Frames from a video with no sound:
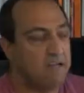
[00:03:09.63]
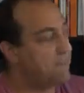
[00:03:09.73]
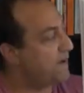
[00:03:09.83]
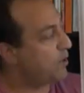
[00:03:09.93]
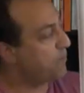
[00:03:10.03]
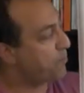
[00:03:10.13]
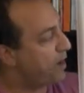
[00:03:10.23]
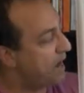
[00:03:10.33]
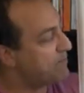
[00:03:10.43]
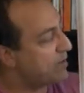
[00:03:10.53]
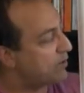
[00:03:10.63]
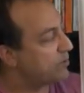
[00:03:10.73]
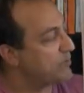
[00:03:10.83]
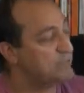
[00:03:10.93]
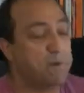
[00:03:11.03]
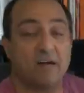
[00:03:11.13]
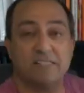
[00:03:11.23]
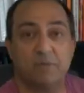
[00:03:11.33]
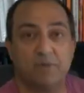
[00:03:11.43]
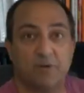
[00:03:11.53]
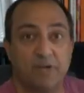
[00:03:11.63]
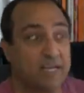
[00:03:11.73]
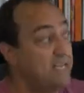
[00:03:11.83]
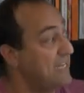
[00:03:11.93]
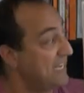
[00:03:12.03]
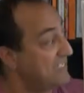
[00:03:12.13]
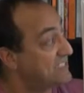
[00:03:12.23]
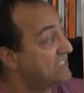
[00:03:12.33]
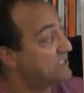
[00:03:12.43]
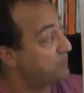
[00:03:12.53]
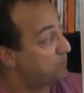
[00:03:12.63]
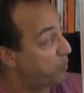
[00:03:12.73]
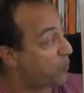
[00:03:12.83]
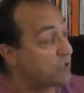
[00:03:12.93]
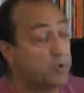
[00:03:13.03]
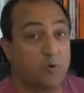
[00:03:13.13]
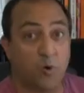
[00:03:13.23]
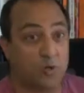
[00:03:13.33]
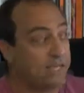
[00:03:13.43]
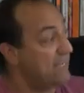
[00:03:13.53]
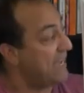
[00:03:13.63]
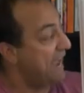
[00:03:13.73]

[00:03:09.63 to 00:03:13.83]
Their primary responsibility is to support the goalie